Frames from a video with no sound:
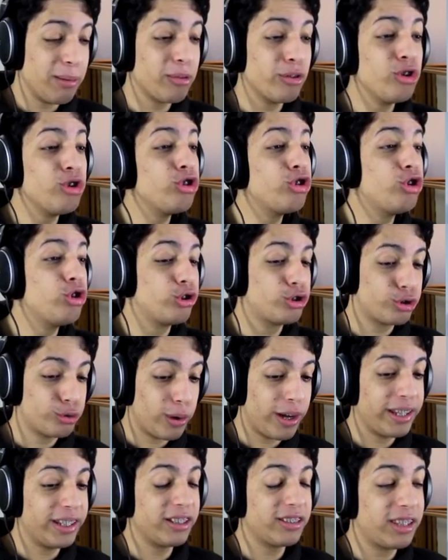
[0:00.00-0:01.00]
I'm going to
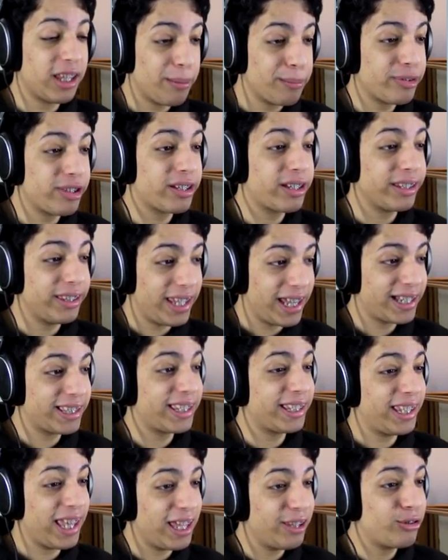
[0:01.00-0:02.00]
try and attempt to connect
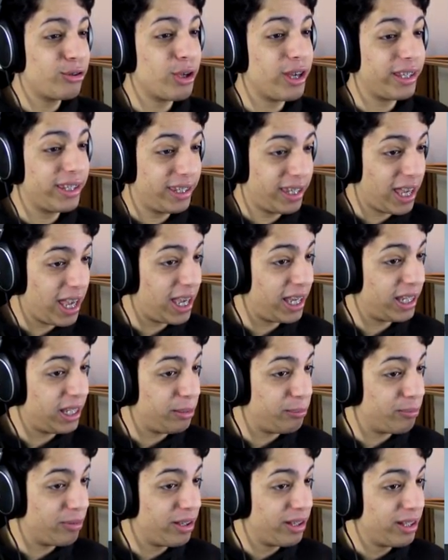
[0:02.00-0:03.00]
again to a
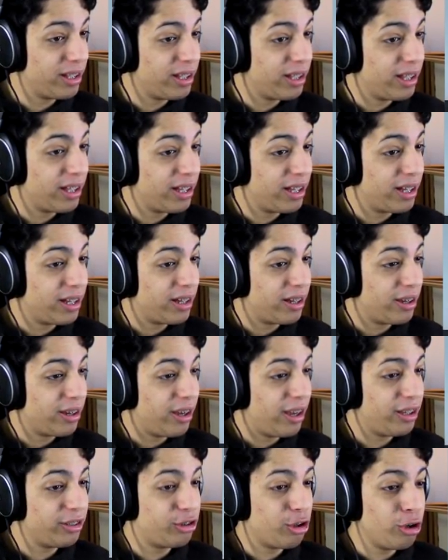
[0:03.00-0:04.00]
game.
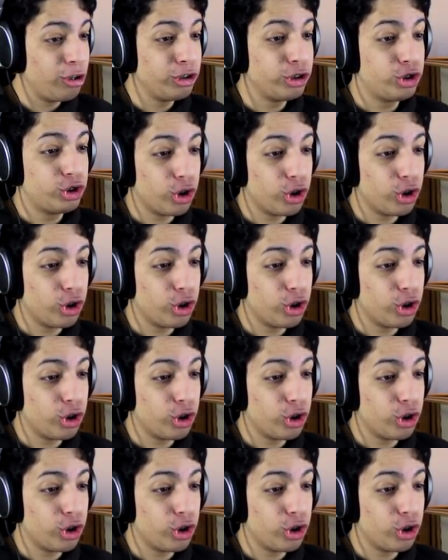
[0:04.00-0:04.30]
Don't